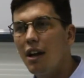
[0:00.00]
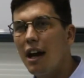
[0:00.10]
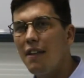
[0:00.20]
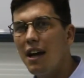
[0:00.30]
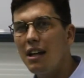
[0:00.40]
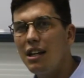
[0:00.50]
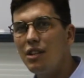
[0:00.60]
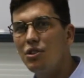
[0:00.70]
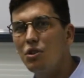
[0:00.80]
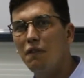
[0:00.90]
And that
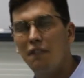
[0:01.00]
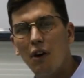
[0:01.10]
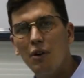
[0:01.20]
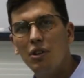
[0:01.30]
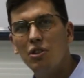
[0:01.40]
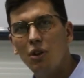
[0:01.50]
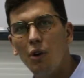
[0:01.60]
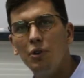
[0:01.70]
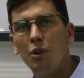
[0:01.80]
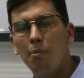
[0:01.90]
is to focus
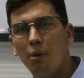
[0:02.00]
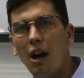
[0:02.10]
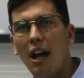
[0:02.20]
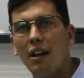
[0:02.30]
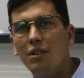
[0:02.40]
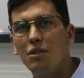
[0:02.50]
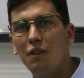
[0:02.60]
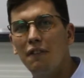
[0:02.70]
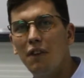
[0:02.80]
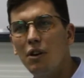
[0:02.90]
on your brand,
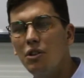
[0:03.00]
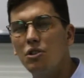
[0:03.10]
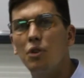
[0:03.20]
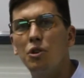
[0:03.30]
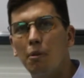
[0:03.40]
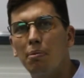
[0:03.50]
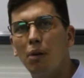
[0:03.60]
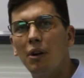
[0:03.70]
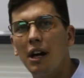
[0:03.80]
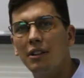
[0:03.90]
to focus on your
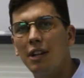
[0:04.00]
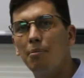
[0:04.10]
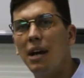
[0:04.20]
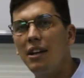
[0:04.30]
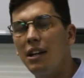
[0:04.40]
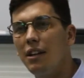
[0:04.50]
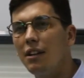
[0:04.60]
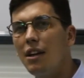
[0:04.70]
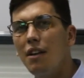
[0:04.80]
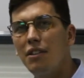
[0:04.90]
product and
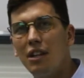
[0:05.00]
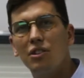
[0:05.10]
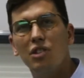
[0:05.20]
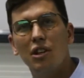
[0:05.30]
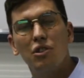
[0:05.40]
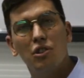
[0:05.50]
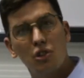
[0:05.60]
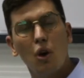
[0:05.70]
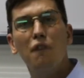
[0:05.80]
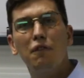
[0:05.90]
making things such as
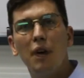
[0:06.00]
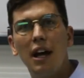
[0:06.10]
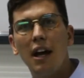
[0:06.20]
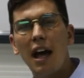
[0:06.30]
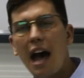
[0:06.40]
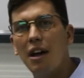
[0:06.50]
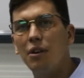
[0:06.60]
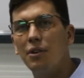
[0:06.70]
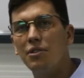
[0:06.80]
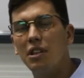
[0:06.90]
software
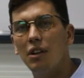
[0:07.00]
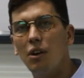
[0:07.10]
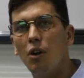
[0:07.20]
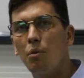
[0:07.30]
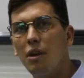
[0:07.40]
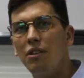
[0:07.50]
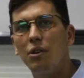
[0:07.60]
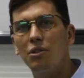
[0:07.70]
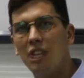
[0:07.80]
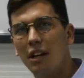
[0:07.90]
add-ons that go with
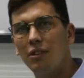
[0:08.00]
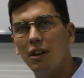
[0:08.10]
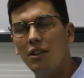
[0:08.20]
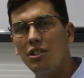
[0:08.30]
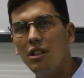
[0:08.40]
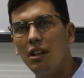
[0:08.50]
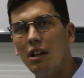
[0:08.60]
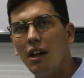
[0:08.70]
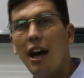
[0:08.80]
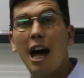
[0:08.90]
your technology.
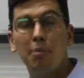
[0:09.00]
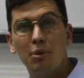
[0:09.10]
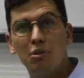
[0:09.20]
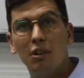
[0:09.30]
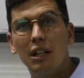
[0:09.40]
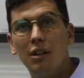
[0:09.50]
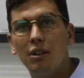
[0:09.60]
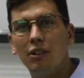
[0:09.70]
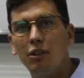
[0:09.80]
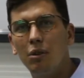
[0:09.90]
Apple's really good
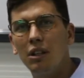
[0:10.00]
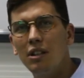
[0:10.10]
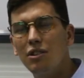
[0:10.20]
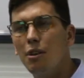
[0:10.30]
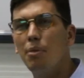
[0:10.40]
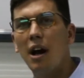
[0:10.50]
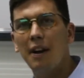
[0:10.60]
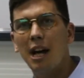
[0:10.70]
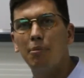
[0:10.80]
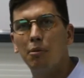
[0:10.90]
at doing this. You buy
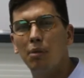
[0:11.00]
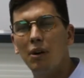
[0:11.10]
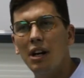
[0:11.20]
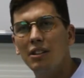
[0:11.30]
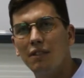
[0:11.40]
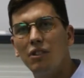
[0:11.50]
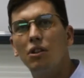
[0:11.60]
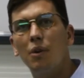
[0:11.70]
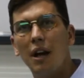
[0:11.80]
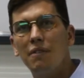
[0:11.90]
an Apple product, if you
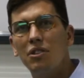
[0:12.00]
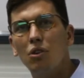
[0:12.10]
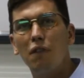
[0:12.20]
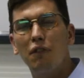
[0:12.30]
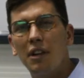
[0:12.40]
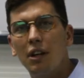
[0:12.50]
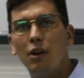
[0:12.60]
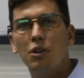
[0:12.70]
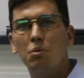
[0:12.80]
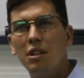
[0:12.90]
don't have the software that
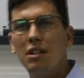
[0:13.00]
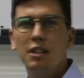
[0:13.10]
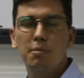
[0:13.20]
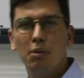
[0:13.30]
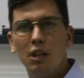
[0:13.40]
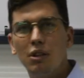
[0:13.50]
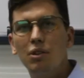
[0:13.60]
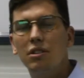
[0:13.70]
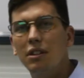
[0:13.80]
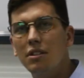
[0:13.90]
goes with it, it's pretty
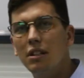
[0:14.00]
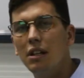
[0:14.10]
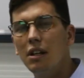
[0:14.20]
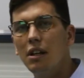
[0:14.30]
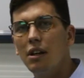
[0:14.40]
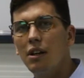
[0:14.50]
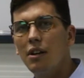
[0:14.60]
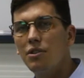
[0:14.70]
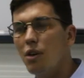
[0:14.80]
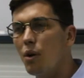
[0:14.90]
useless.
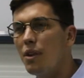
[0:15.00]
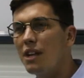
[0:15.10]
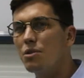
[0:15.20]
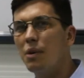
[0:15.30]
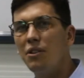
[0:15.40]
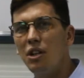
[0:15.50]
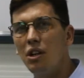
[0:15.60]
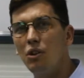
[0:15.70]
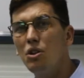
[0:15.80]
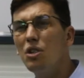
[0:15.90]
So that's one thing you
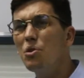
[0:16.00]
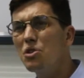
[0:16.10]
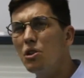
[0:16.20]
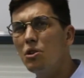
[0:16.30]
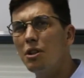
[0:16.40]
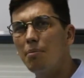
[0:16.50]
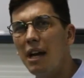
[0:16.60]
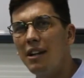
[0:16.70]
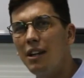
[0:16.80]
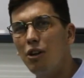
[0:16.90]
can do. You can also look at
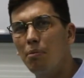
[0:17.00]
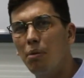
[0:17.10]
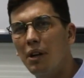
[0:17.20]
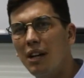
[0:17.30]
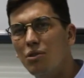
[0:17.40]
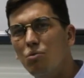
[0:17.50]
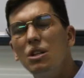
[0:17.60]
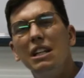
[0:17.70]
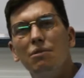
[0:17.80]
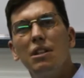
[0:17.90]
making your product
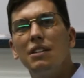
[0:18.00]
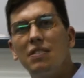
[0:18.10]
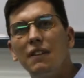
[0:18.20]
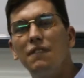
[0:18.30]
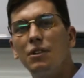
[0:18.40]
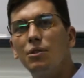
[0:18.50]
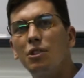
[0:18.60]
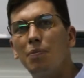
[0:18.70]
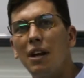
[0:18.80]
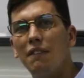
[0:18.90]
really, really difficult
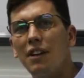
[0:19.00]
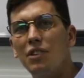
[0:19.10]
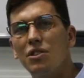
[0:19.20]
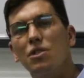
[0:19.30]
to manufacture.